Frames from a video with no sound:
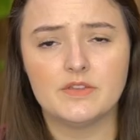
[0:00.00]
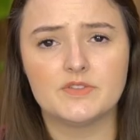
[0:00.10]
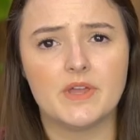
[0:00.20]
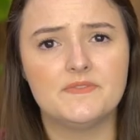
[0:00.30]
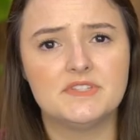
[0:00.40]

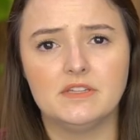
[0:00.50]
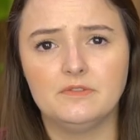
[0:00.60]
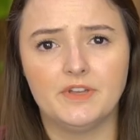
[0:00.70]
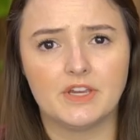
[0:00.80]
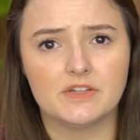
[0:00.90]
So I've
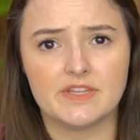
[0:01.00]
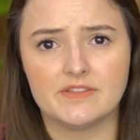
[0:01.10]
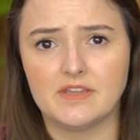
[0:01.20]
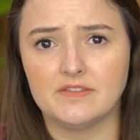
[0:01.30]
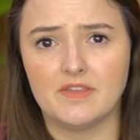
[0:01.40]
seen figures
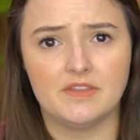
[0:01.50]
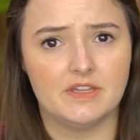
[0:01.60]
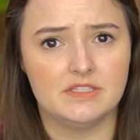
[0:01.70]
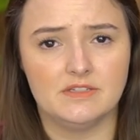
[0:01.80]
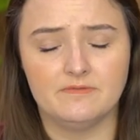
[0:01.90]
that say that
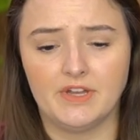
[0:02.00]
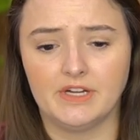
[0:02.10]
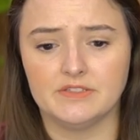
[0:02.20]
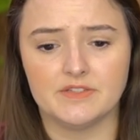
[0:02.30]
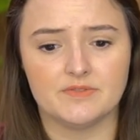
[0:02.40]
the Indian
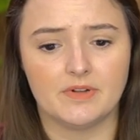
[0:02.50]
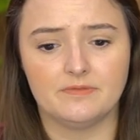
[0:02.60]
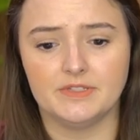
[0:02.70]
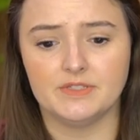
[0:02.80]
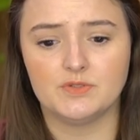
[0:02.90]
variant is
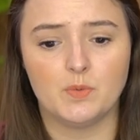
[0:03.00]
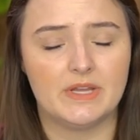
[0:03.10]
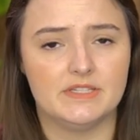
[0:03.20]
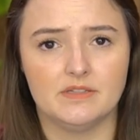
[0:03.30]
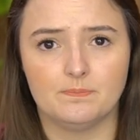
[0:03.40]
roughly
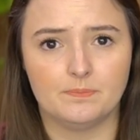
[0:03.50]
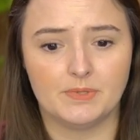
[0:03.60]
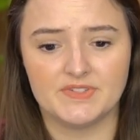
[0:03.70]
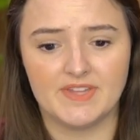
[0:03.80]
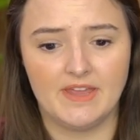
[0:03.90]

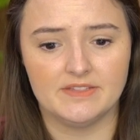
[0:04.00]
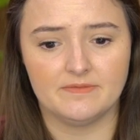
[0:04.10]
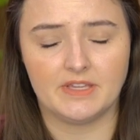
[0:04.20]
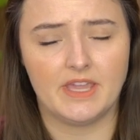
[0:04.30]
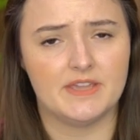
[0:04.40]
20%
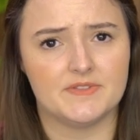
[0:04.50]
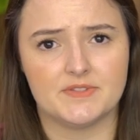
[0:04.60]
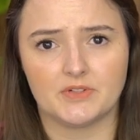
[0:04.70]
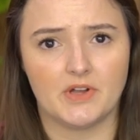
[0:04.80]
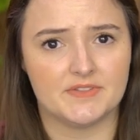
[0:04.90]
of the
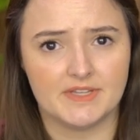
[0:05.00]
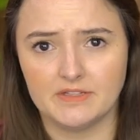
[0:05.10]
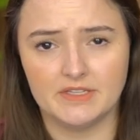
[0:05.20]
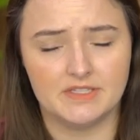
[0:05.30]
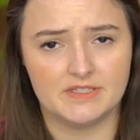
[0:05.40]
cases across
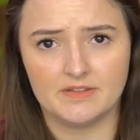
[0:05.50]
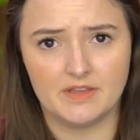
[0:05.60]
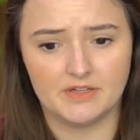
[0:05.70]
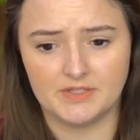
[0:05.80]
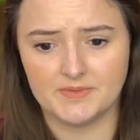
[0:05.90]
England.
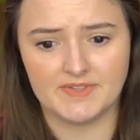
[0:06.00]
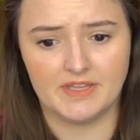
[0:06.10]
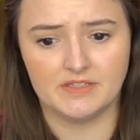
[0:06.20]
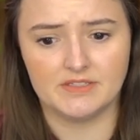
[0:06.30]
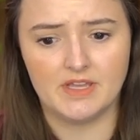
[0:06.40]
There you
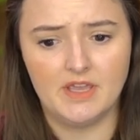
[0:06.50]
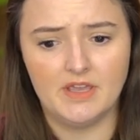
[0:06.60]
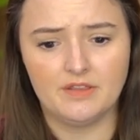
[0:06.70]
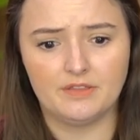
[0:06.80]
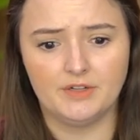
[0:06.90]
cited
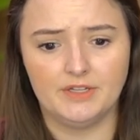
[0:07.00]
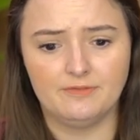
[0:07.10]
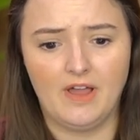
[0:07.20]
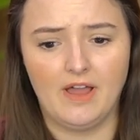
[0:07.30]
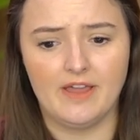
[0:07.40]

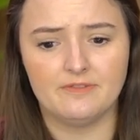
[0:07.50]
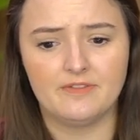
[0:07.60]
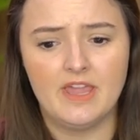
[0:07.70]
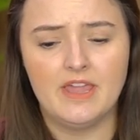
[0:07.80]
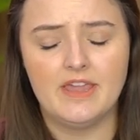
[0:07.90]

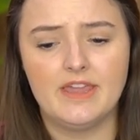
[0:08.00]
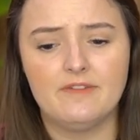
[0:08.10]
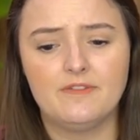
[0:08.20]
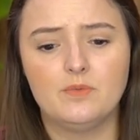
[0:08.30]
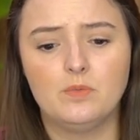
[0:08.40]
35.
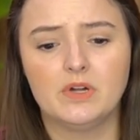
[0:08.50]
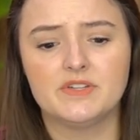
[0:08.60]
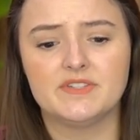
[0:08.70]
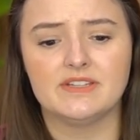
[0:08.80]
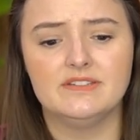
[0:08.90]
If it
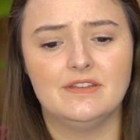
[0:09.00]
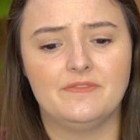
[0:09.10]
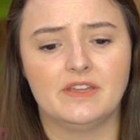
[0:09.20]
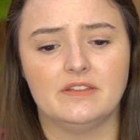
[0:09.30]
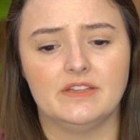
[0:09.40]
were
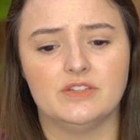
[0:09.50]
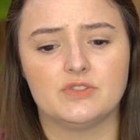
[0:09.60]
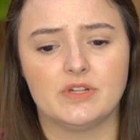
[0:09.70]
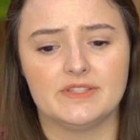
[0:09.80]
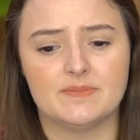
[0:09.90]
significantly
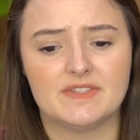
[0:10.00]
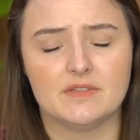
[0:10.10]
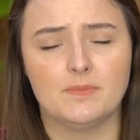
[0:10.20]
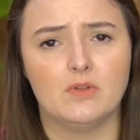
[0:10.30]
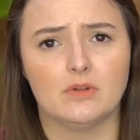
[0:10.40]

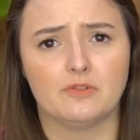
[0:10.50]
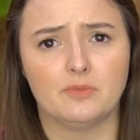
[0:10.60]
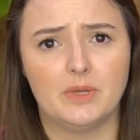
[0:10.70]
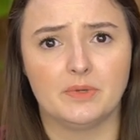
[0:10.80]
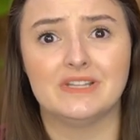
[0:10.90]
transmissible, or
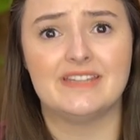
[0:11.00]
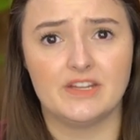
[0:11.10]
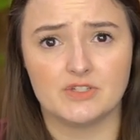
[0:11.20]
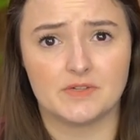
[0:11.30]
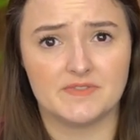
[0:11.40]
if we were in
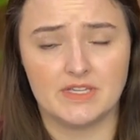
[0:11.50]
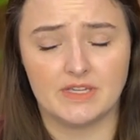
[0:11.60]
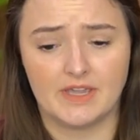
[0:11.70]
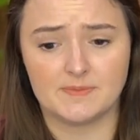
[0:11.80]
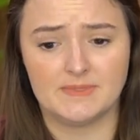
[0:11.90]
danger of
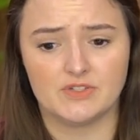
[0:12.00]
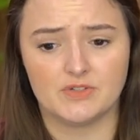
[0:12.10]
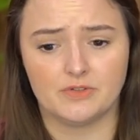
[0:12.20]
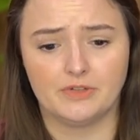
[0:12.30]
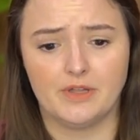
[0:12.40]
seeing
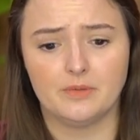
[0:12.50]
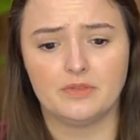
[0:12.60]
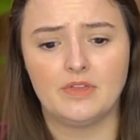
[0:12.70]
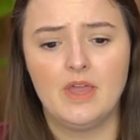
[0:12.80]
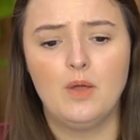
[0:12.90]
exponential
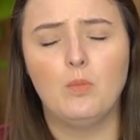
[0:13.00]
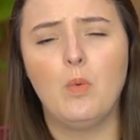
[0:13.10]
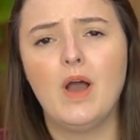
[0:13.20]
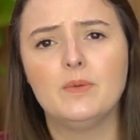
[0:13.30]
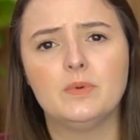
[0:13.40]
growth,
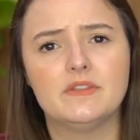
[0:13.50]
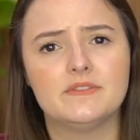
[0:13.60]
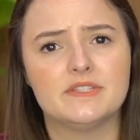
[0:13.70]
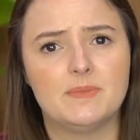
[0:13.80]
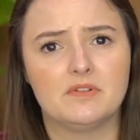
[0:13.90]
why wouldn't
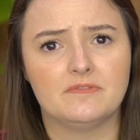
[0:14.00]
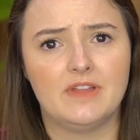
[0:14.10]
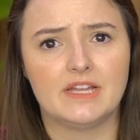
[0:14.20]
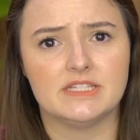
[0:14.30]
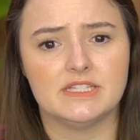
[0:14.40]
this be
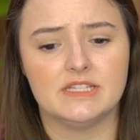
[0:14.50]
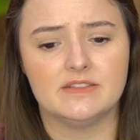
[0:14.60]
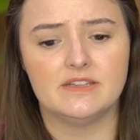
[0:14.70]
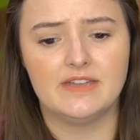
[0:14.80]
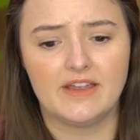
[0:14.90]
reflected
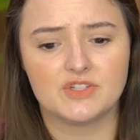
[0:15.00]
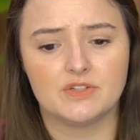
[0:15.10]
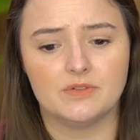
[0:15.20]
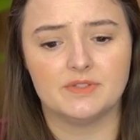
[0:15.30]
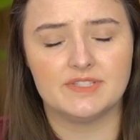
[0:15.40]
in the
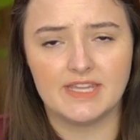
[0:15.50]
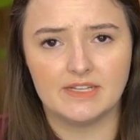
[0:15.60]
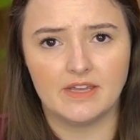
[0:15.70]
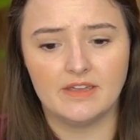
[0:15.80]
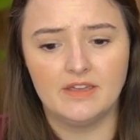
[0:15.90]
national
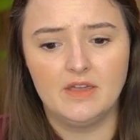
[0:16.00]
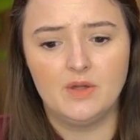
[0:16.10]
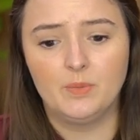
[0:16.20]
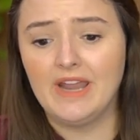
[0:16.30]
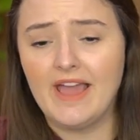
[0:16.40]
data,
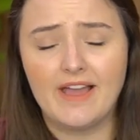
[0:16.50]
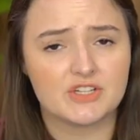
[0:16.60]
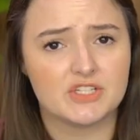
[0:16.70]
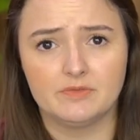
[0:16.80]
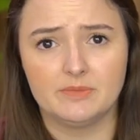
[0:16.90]
when
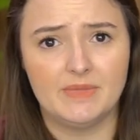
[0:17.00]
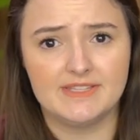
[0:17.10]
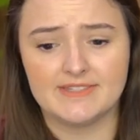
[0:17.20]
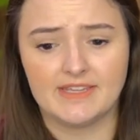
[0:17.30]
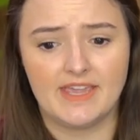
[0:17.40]
actually it
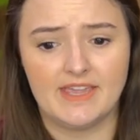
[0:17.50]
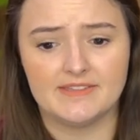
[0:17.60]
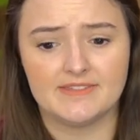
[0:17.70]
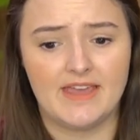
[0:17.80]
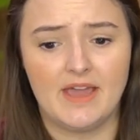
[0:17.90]
remains the
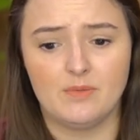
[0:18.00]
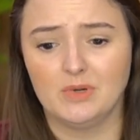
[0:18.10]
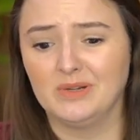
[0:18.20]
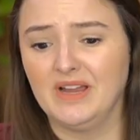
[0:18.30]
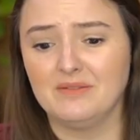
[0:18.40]
case that
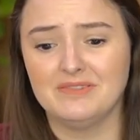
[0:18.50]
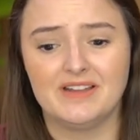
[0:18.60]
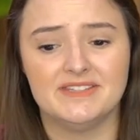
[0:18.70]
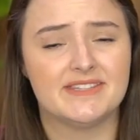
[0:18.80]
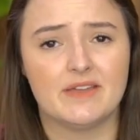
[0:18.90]
we're around
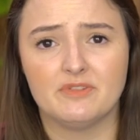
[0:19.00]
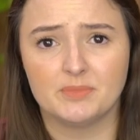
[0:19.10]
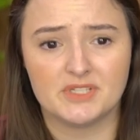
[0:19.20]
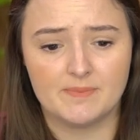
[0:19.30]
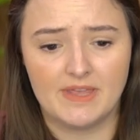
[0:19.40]

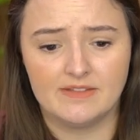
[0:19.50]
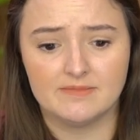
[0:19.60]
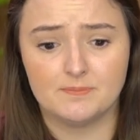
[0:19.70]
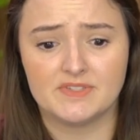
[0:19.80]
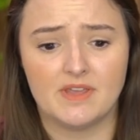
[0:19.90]

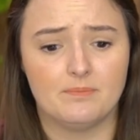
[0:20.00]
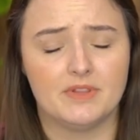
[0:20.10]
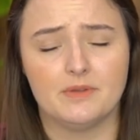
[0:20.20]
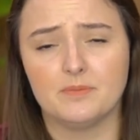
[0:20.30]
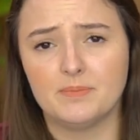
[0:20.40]
97%
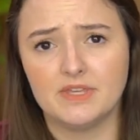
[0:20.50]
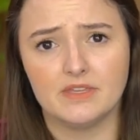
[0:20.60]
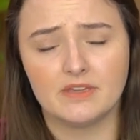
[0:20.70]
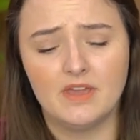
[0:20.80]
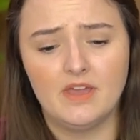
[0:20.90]
below the
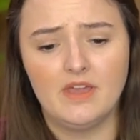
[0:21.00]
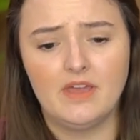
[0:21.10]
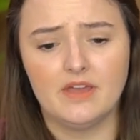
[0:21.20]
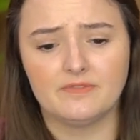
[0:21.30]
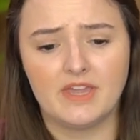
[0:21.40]
peak
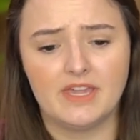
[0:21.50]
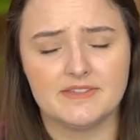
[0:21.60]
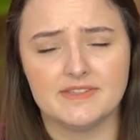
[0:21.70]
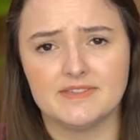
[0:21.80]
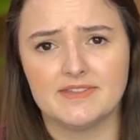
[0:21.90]
of
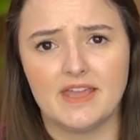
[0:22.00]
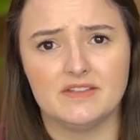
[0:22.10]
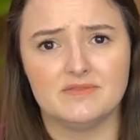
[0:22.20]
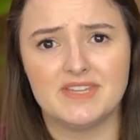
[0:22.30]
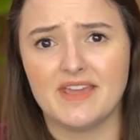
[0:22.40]
cases
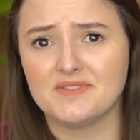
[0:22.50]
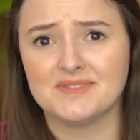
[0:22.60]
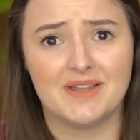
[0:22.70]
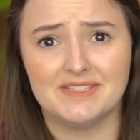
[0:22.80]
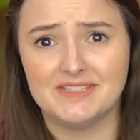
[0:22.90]
and
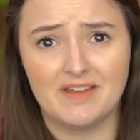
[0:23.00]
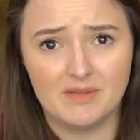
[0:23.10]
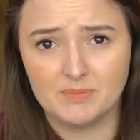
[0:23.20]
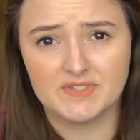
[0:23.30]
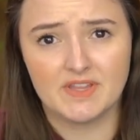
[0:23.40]
deaths
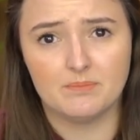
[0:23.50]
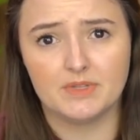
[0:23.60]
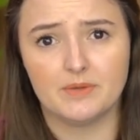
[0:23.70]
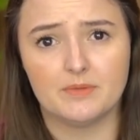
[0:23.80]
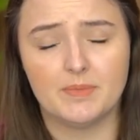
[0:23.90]
99%
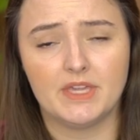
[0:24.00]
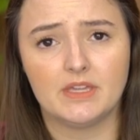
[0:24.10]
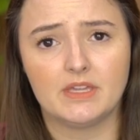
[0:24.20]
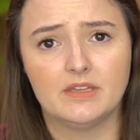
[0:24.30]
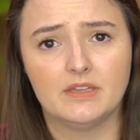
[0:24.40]
below the
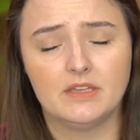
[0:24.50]
peak?